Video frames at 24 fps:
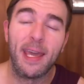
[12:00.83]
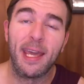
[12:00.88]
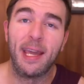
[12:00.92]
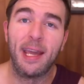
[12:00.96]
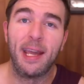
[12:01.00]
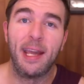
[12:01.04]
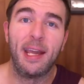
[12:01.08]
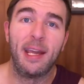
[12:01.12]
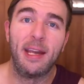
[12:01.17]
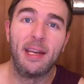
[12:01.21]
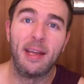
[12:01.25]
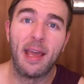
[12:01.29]

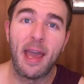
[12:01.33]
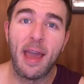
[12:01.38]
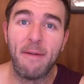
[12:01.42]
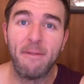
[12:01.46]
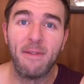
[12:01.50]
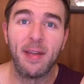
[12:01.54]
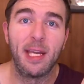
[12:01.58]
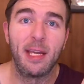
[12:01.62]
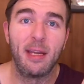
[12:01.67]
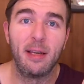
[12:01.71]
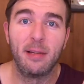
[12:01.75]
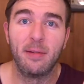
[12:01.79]
And
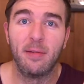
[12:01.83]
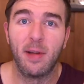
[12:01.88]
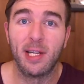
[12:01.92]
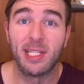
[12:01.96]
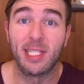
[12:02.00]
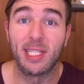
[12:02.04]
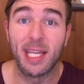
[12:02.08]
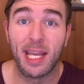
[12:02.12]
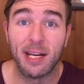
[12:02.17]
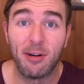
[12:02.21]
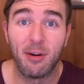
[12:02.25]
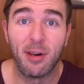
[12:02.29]
having a
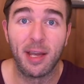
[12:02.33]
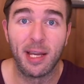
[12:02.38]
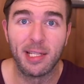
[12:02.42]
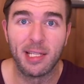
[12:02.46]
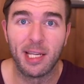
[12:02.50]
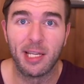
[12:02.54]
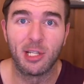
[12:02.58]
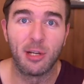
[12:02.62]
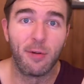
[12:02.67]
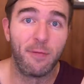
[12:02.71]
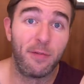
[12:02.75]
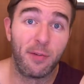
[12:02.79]

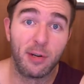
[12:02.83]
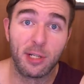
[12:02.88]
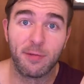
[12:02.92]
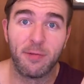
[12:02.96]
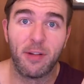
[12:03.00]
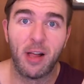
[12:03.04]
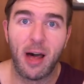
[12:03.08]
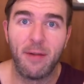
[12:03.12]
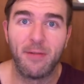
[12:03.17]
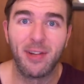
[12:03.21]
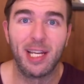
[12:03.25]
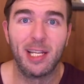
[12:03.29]
standardization, first of
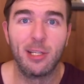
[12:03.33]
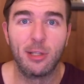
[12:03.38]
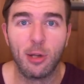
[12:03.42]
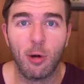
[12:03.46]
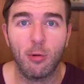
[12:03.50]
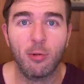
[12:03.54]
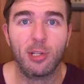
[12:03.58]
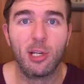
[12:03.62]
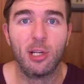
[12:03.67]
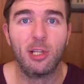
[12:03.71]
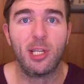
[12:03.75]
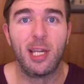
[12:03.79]
all, having a
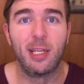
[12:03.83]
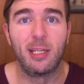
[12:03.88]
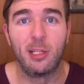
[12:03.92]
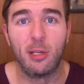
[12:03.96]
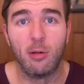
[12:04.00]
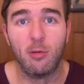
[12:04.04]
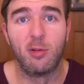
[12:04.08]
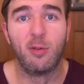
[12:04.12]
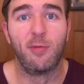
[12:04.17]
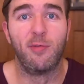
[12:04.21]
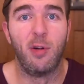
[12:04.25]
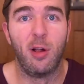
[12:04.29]
dosage that's
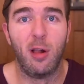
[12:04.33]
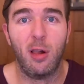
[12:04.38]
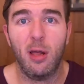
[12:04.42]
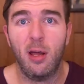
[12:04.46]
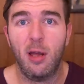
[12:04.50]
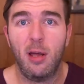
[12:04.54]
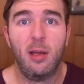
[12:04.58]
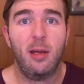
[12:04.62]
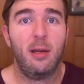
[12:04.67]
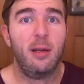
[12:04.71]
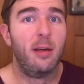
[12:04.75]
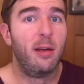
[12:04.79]

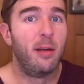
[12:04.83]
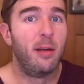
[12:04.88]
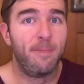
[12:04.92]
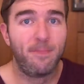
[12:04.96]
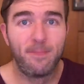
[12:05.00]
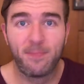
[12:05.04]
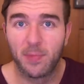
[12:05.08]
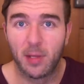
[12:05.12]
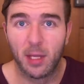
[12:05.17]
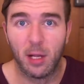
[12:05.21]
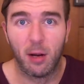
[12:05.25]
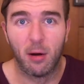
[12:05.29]
useful,
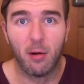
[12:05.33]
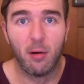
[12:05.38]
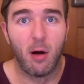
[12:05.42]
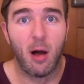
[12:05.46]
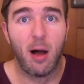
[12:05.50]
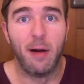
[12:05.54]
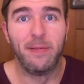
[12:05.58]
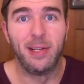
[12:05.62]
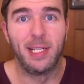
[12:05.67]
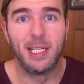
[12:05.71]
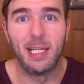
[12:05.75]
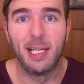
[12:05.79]
you know,
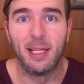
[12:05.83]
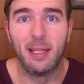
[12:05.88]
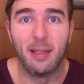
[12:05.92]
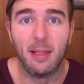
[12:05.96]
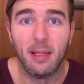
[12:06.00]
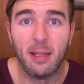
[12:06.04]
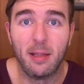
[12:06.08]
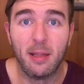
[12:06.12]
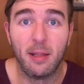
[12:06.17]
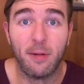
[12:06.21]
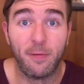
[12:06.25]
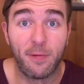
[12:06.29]

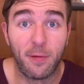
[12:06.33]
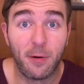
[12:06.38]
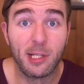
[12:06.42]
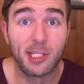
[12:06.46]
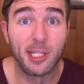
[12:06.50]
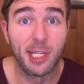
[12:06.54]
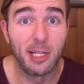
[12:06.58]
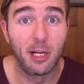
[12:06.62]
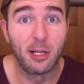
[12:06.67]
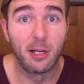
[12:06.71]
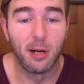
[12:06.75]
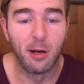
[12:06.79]
obviously the first
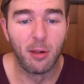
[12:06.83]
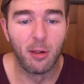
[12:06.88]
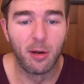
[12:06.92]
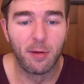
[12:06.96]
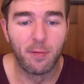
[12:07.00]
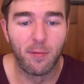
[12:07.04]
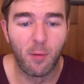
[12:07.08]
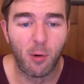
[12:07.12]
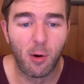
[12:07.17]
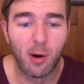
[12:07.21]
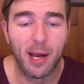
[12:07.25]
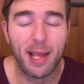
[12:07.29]
thing you're going to look
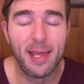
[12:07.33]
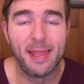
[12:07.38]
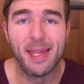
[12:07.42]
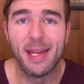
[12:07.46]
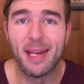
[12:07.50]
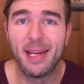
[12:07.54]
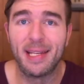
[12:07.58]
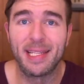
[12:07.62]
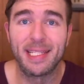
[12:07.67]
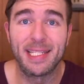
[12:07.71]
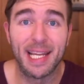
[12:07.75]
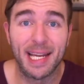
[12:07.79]
for. And
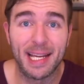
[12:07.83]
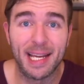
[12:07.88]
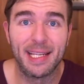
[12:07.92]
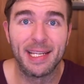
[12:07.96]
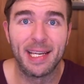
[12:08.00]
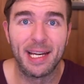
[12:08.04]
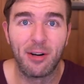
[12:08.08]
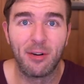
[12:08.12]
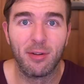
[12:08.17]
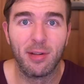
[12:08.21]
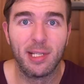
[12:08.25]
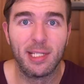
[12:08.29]
then
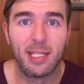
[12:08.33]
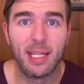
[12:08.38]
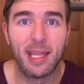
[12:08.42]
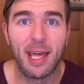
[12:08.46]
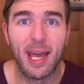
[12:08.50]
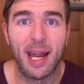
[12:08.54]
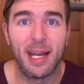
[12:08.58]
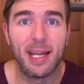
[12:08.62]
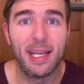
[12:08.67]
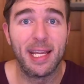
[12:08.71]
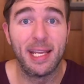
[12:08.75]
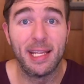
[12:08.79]
secondarily to
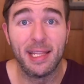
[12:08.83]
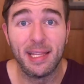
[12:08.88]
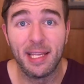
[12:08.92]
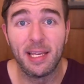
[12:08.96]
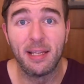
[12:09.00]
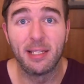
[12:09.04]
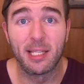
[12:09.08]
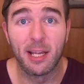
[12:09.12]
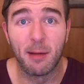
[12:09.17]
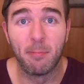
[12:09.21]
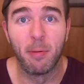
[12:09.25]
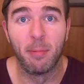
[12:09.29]
that, in
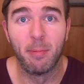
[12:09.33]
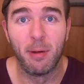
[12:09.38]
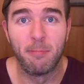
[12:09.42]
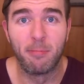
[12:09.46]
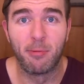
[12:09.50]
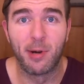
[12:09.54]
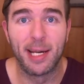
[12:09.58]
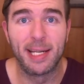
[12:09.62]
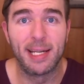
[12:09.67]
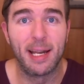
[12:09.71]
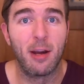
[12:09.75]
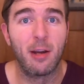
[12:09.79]
the supplement
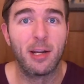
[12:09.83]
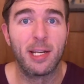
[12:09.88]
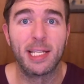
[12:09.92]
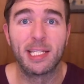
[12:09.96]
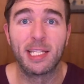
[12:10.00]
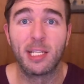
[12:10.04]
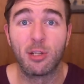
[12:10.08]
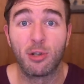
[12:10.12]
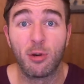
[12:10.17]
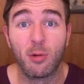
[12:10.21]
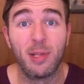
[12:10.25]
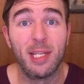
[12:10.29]
breakdown, does
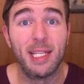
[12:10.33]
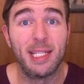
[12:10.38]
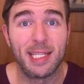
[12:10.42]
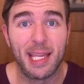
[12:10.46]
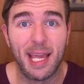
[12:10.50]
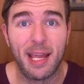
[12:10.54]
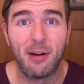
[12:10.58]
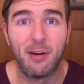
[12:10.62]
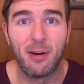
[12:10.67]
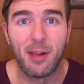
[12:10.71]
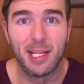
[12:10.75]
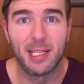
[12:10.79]
it show the
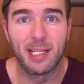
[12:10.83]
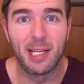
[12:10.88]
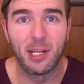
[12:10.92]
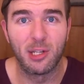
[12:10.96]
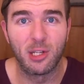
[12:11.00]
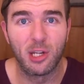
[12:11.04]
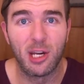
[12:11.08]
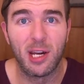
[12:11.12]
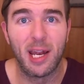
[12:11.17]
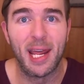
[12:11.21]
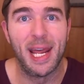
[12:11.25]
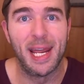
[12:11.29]

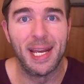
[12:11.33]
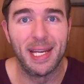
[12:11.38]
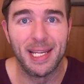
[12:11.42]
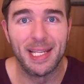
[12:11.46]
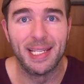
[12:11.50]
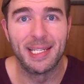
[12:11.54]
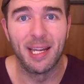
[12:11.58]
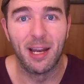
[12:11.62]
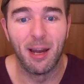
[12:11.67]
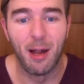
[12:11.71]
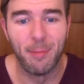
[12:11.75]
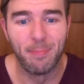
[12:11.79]
standardization and
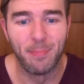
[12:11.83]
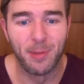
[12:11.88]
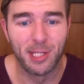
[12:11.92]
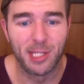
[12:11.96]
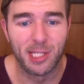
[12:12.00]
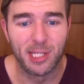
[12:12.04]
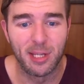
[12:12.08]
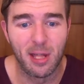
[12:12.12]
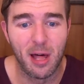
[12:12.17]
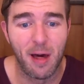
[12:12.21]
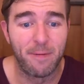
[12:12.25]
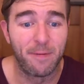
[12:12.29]
is it up to
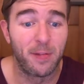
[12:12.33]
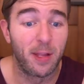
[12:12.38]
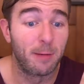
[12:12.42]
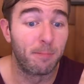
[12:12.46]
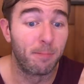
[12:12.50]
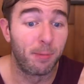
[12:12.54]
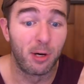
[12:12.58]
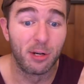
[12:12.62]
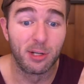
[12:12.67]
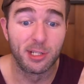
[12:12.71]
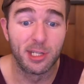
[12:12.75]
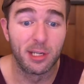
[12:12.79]
snuff? Like
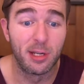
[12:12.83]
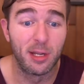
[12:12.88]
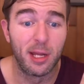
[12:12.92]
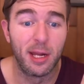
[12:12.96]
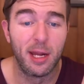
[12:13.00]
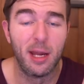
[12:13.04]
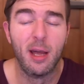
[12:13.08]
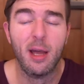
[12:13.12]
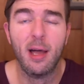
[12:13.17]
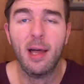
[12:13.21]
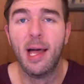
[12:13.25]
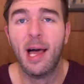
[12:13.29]

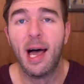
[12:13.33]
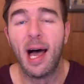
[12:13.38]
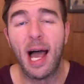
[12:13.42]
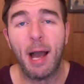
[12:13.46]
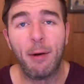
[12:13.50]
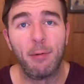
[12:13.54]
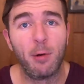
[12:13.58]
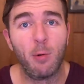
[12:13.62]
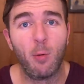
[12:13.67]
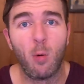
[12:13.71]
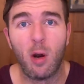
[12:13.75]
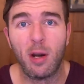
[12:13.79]
personally, I
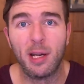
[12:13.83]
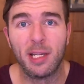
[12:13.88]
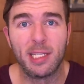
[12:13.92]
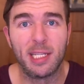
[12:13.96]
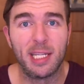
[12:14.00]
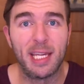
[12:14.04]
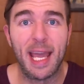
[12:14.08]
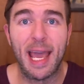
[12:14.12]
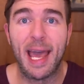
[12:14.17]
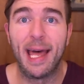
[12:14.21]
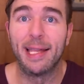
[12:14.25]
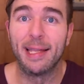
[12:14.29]
would want to
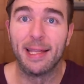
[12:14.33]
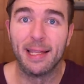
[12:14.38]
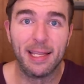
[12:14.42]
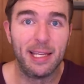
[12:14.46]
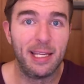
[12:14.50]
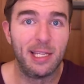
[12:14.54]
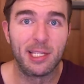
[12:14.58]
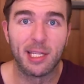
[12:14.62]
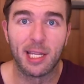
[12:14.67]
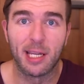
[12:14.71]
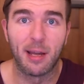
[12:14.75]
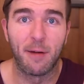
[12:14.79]
see at
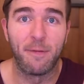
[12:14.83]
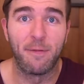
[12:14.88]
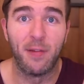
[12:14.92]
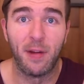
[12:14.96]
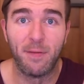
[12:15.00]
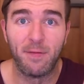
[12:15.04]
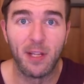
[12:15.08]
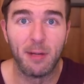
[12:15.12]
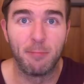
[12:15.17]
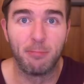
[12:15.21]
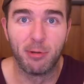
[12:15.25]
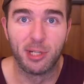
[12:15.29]
least like a
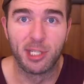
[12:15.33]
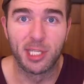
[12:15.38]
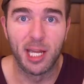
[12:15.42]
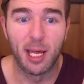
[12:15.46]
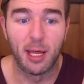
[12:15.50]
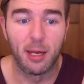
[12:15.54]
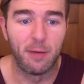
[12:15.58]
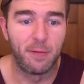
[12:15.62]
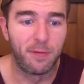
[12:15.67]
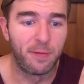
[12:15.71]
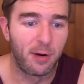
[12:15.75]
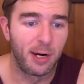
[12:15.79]

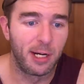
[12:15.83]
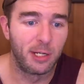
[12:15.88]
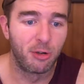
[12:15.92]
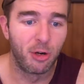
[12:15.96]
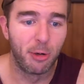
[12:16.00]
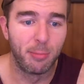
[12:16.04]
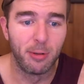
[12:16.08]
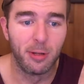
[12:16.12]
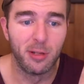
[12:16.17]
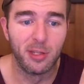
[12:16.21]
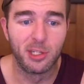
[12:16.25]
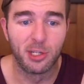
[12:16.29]
50% for a
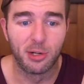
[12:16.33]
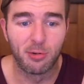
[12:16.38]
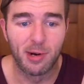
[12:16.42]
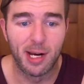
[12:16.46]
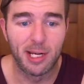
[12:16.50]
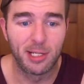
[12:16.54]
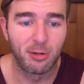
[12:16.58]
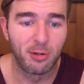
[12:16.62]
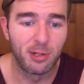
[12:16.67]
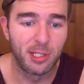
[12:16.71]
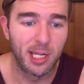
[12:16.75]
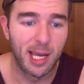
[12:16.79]
Tribulus
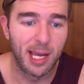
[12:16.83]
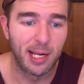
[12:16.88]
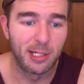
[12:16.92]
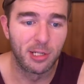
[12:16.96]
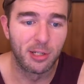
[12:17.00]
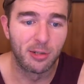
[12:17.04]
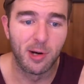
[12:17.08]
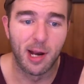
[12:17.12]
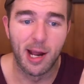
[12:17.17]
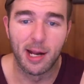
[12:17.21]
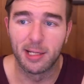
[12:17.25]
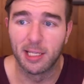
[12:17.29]
terrestris
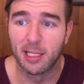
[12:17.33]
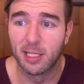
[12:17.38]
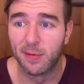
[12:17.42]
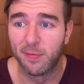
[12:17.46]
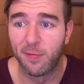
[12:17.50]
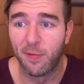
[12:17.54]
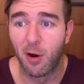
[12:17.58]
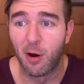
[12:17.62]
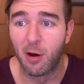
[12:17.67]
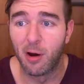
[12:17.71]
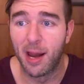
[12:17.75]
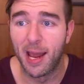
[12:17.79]
extract as
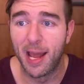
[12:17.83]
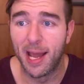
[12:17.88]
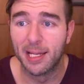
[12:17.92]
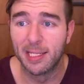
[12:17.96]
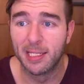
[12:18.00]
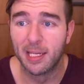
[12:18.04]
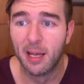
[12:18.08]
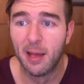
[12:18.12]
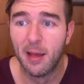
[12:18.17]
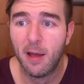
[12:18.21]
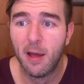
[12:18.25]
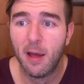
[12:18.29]
far
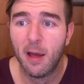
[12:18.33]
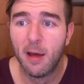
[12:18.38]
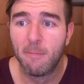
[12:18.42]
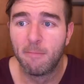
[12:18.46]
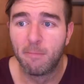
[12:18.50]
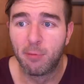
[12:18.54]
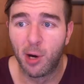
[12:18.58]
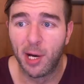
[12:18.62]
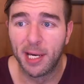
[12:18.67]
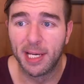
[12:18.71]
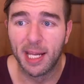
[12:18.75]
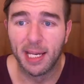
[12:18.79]
as
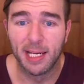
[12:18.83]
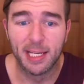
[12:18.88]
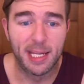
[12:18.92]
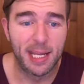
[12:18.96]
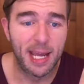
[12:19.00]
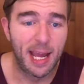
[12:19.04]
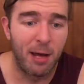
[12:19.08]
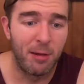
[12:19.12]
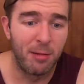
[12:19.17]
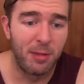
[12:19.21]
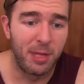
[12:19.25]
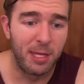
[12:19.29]
breaking
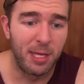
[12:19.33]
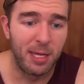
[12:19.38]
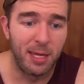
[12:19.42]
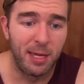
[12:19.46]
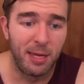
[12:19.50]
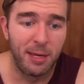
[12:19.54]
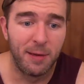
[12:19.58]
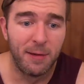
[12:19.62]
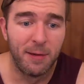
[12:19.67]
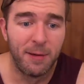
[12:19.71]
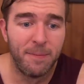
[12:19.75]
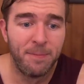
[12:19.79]
down
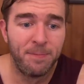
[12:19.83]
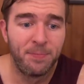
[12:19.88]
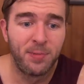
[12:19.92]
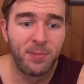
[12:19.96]
the